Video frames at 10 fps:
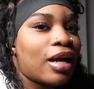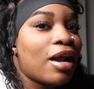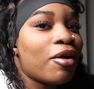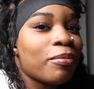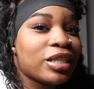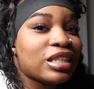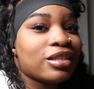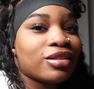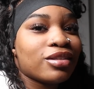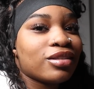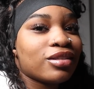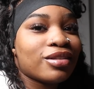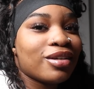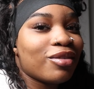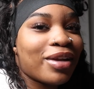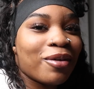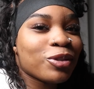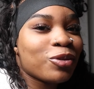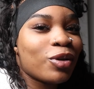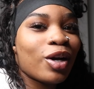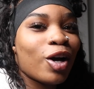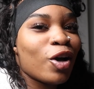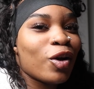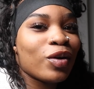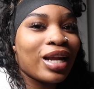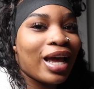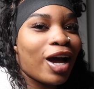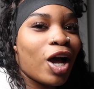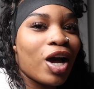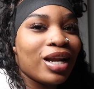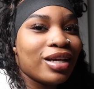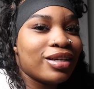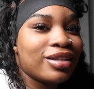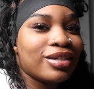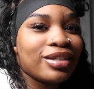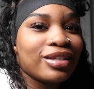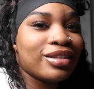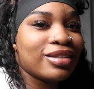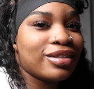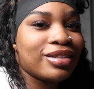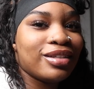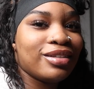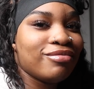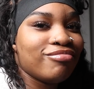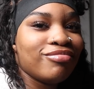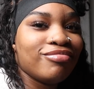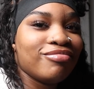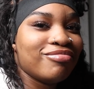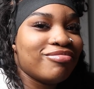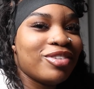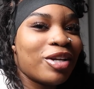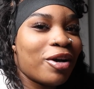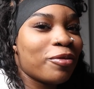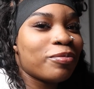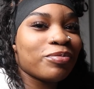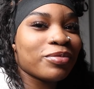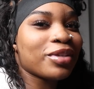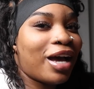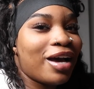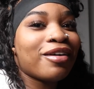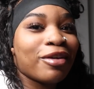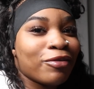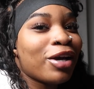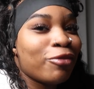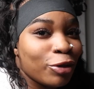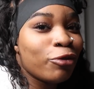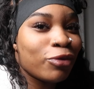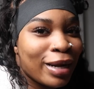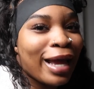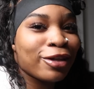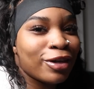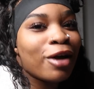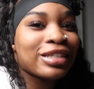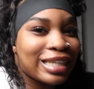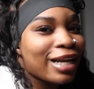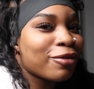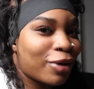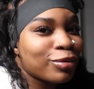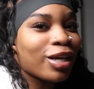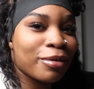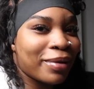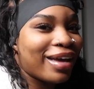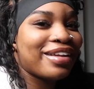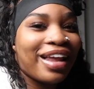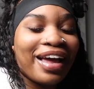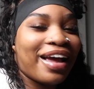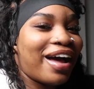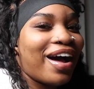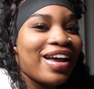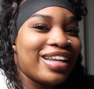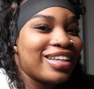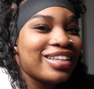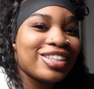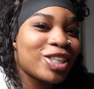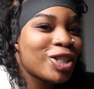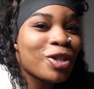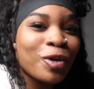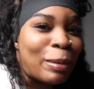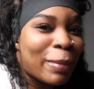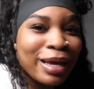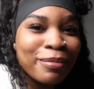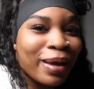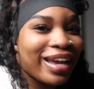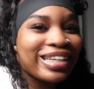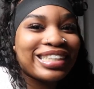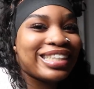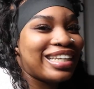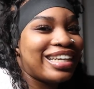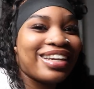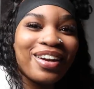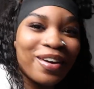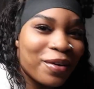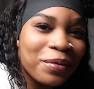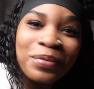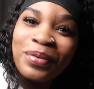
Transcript: i don't miss the stuff that was going on like all the you know, y'all, if you you from that, you know exactly what I'm talking about. Like all the shooting, baby. No,